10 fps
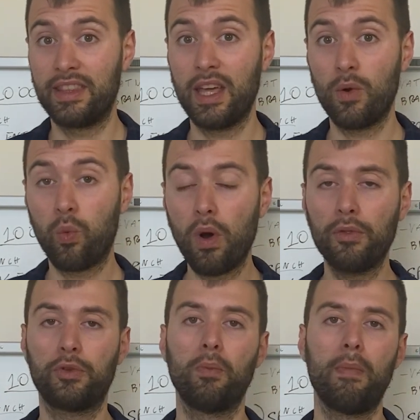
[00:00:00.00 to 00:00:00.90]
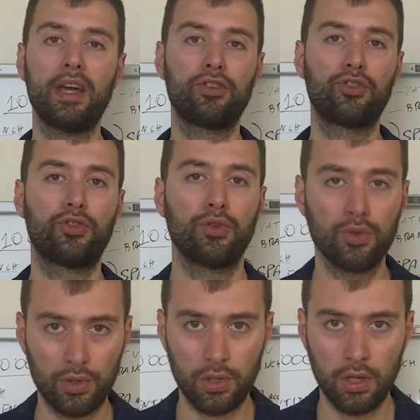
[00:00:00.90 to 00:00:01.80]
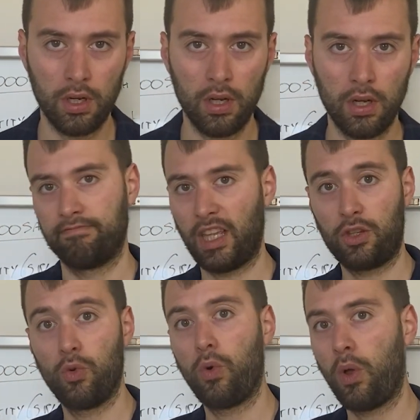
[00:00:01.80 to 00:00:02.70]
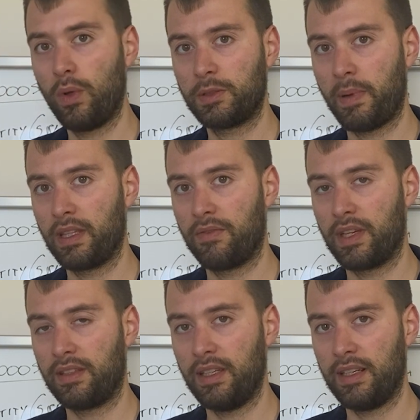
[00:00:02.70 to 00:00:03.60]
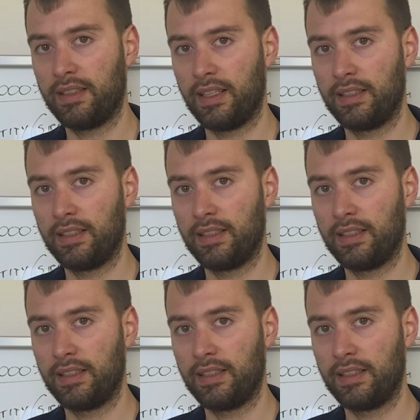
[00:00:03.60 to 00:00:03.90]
they want to make sure that you always pay the VAT in Italy.